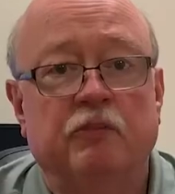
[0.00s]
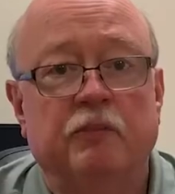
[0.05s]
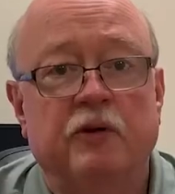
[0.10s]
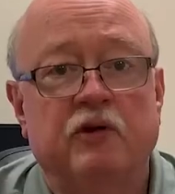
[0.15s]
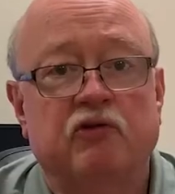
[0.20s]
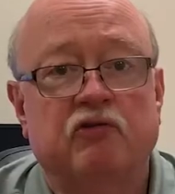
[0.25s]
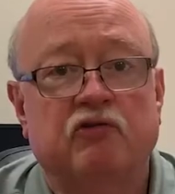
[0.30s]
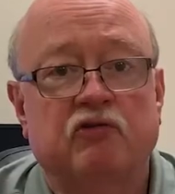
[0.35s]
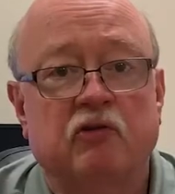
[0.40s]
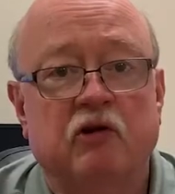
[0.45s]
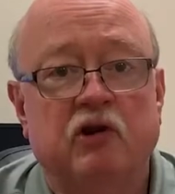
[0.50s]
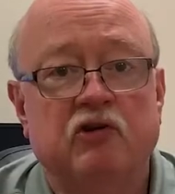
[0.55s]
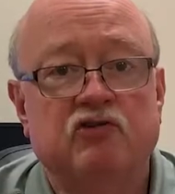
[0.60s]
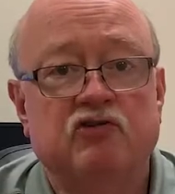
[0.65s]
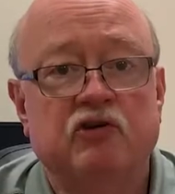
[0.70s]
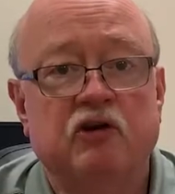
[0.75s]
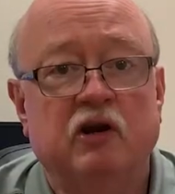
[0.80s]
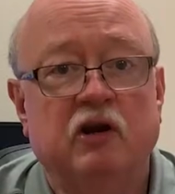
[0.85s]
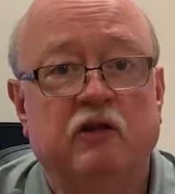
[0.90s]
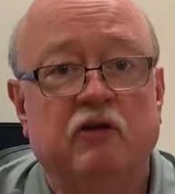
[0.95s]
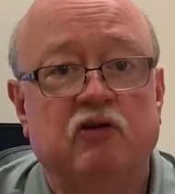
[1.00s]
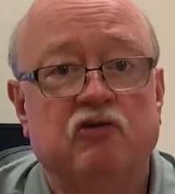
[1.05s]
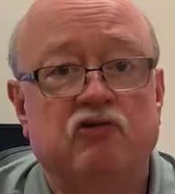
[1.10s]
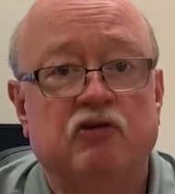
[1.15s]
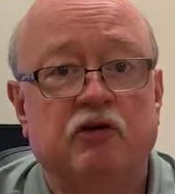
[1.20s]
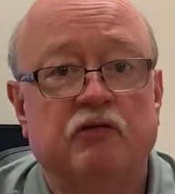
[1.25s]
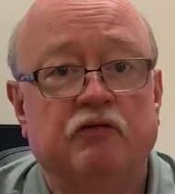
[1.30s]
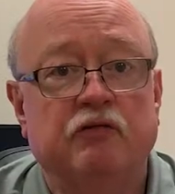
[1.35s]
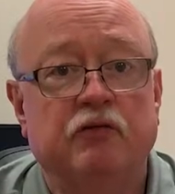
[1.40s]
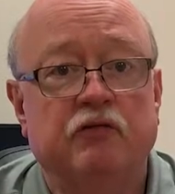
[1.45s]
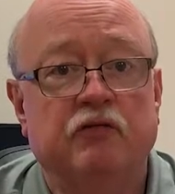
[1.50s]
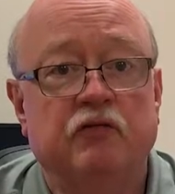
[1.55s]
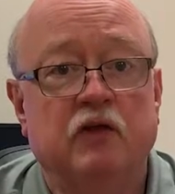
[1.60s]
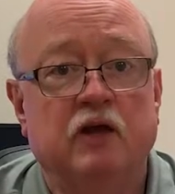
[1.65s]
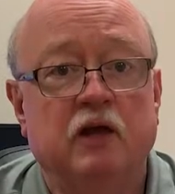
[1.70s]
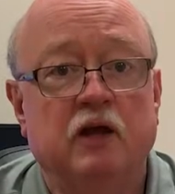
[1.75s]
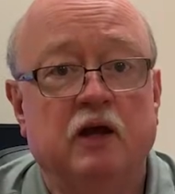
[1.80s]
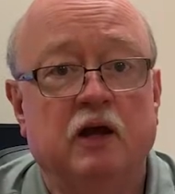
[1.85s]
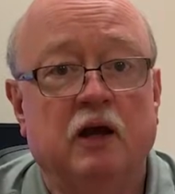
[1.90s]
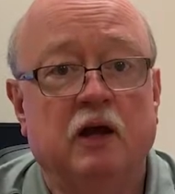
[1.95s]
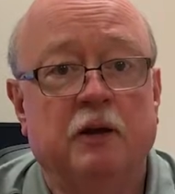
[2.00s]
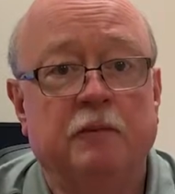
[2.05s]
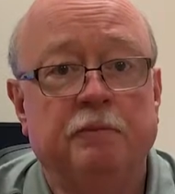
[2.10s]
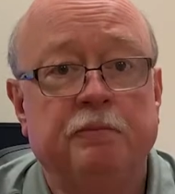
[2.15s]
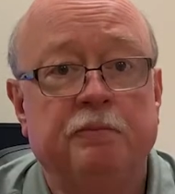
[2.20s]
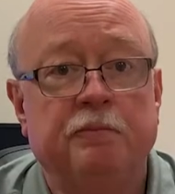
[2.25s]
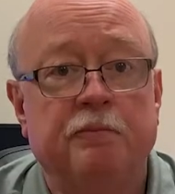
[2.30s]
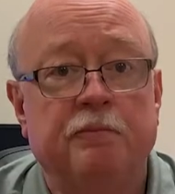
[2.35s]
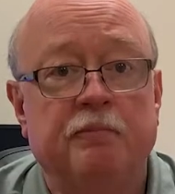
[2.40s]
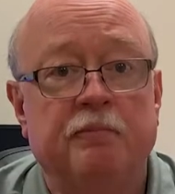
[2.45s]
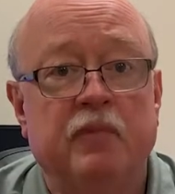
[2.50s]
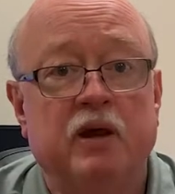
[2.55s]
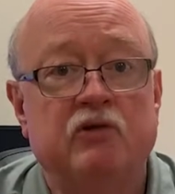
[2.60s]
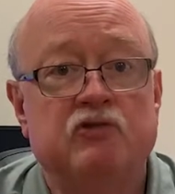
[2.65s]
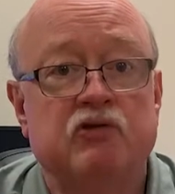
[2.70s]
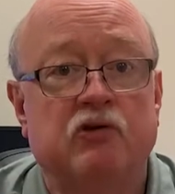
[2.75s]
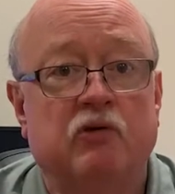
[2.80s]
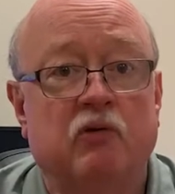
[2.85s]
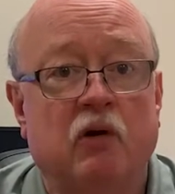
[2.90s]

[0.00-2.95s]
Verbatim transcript: administration, and the chief of the uh, Major